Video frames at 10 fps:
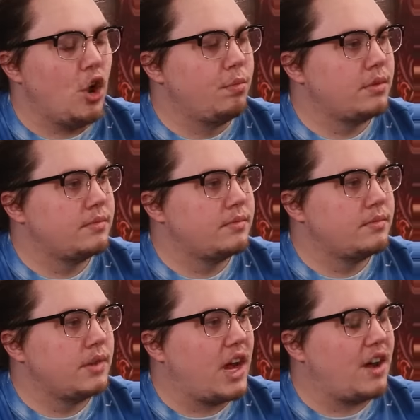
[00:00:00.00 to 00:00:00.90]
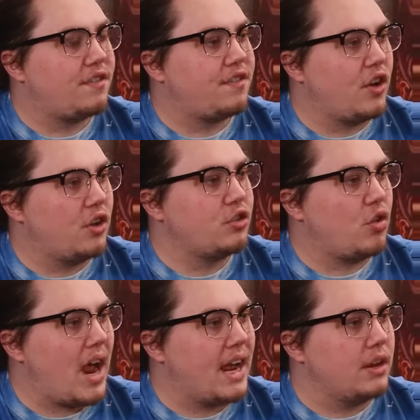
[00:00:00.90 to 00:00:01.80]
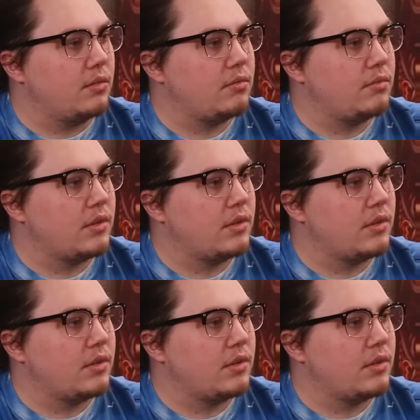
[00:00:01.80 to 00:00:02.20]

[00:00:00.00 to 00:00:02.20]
Nope. A full dragon.